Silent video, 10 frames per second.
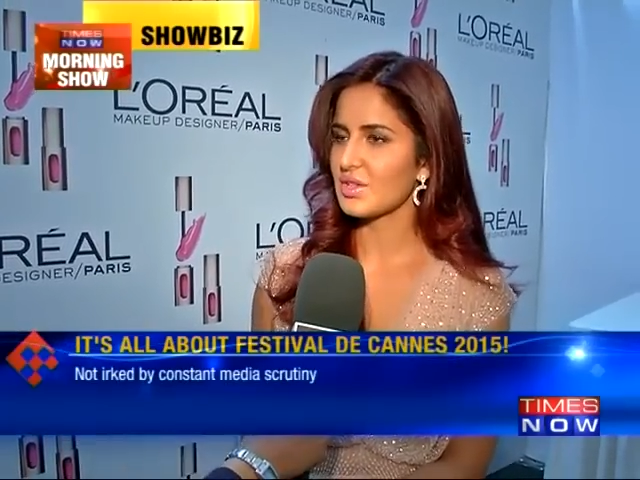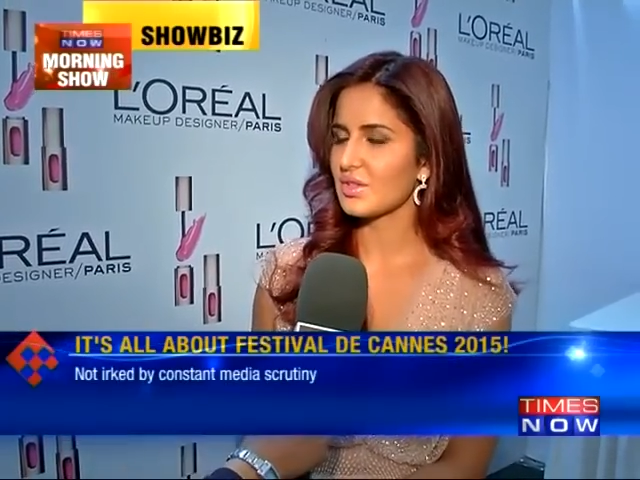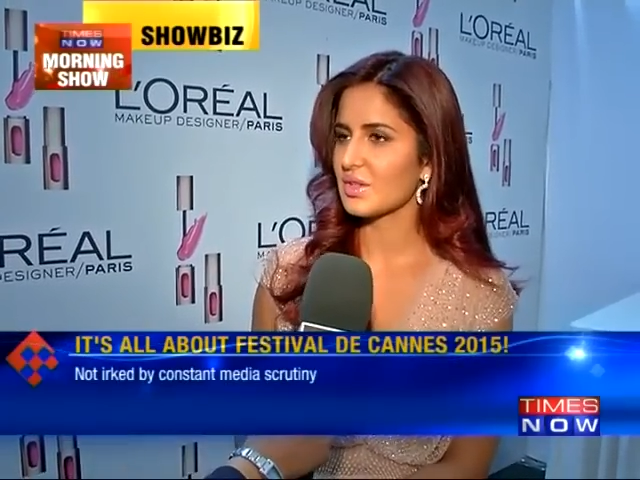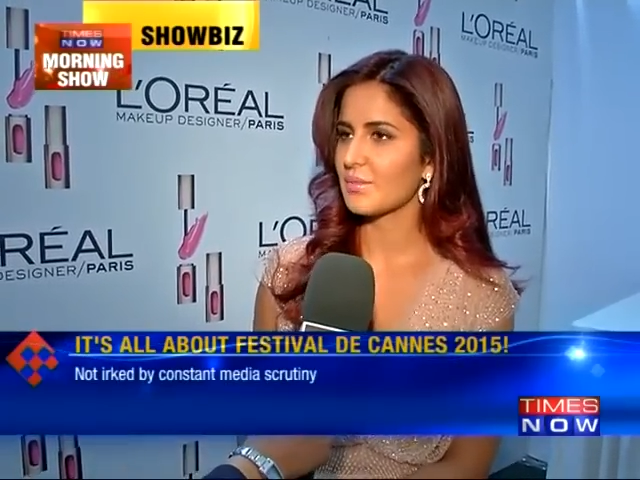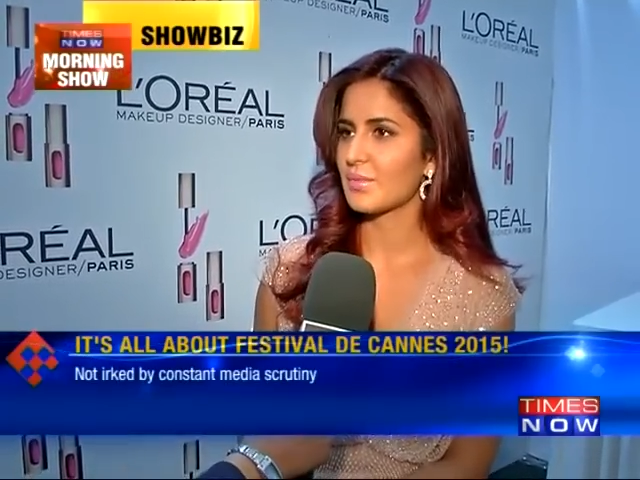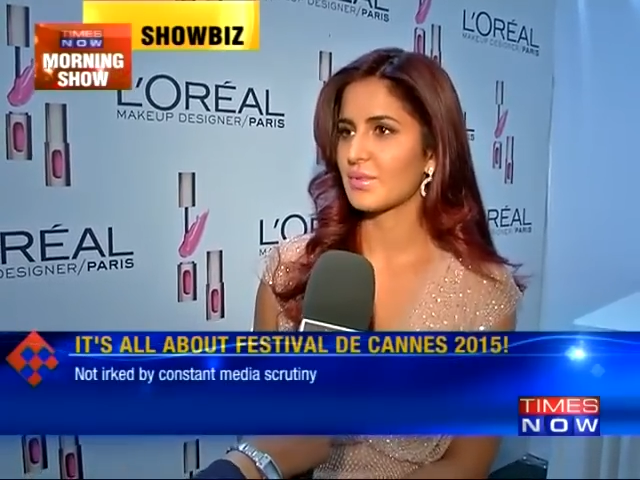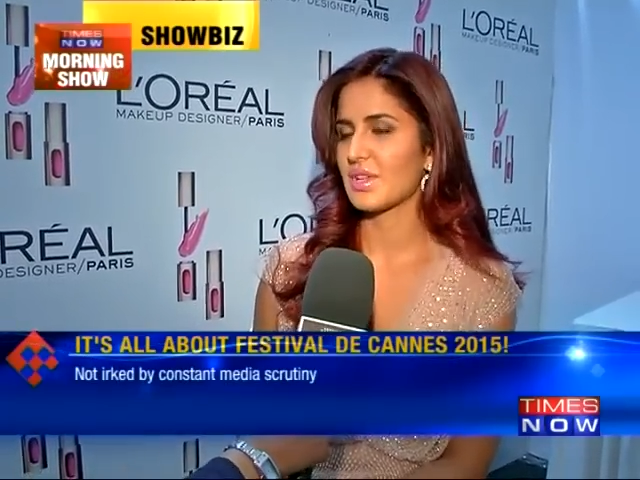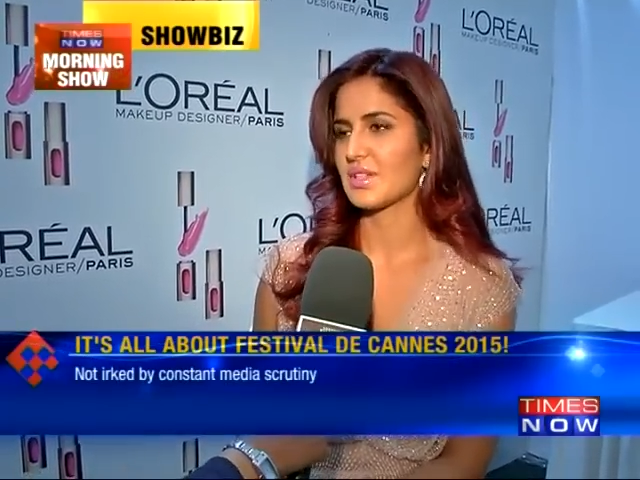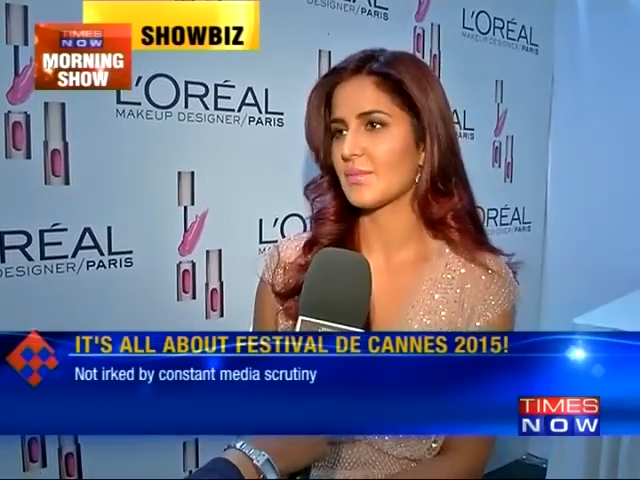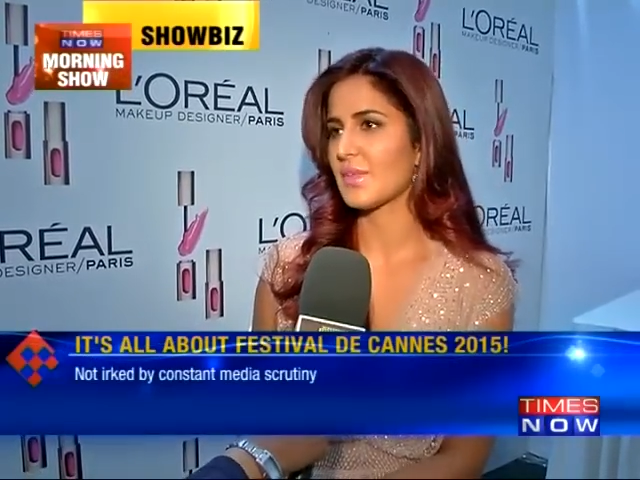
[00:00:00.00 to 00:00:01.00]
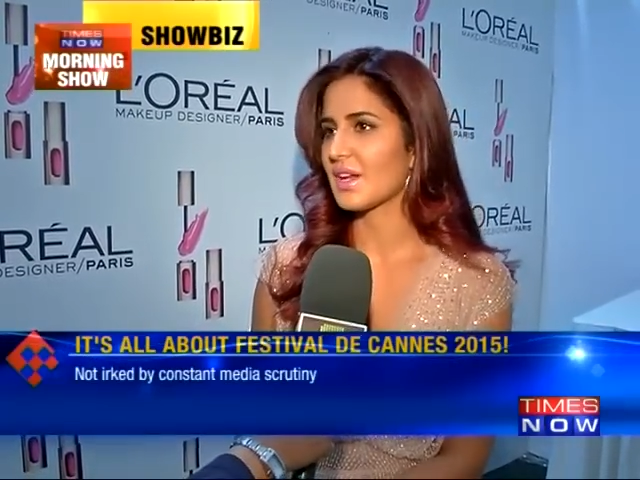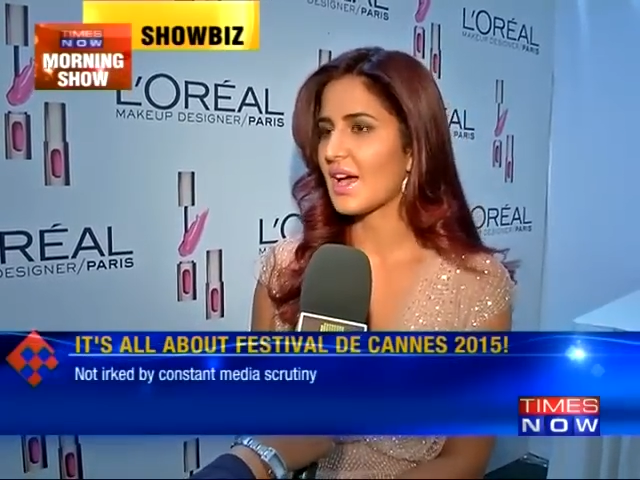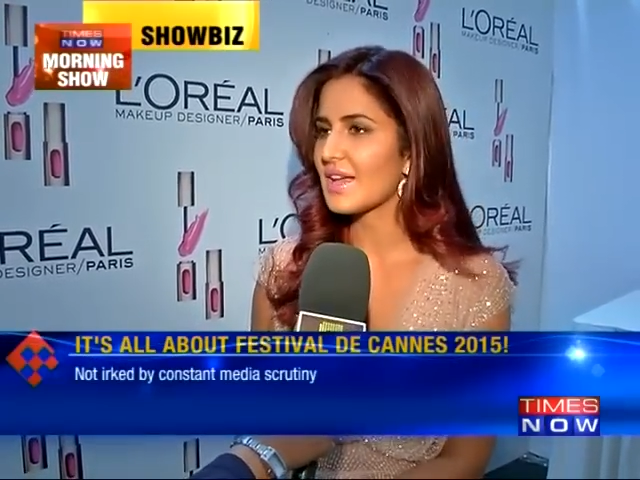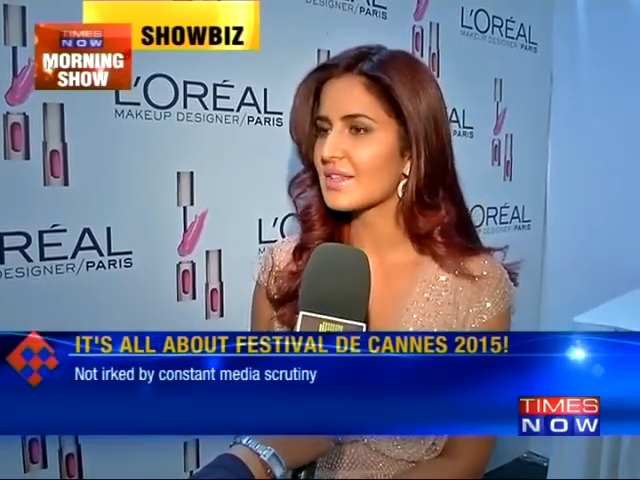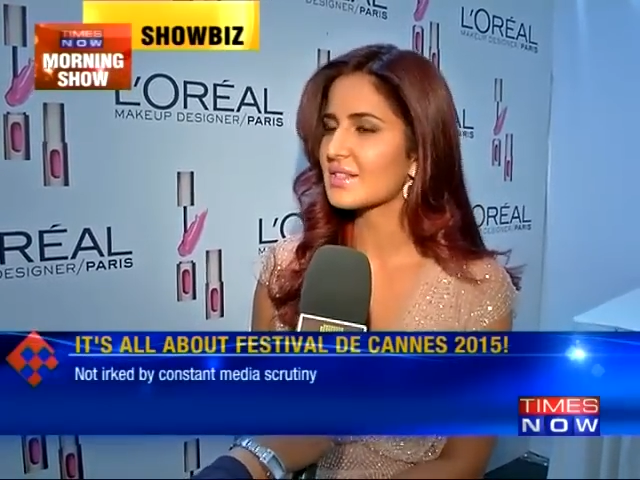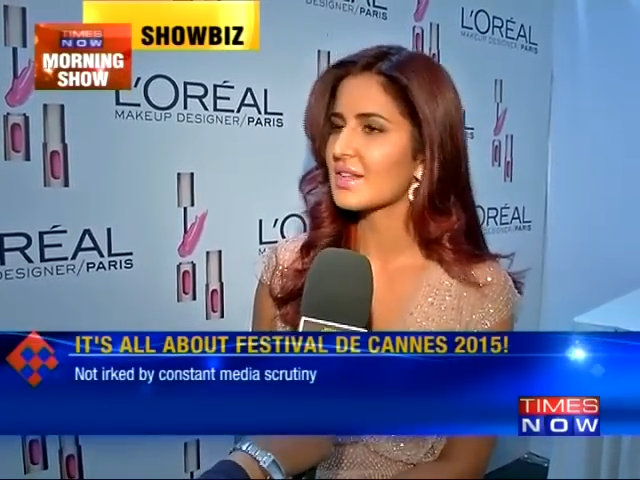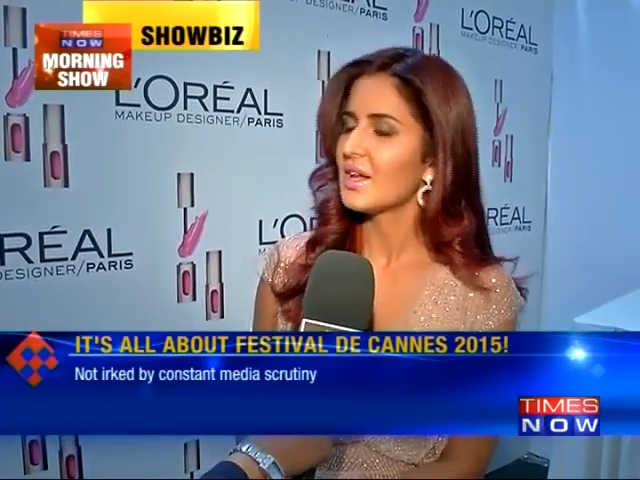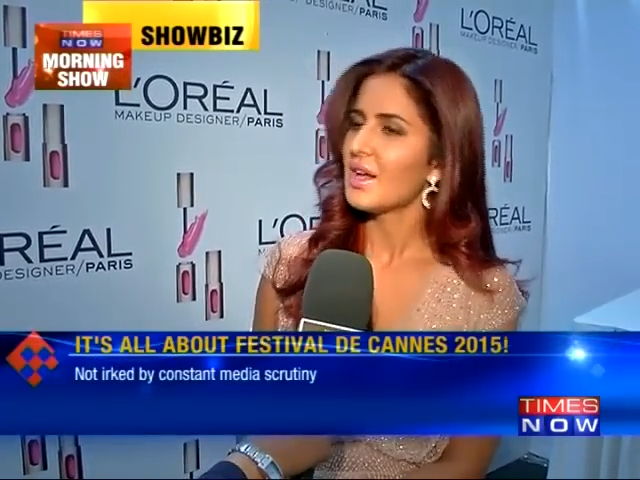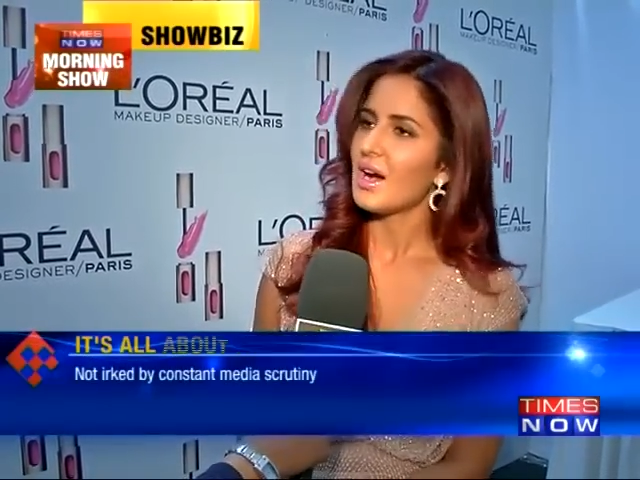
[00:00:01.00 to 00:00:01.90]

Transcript: you, some people say something nice.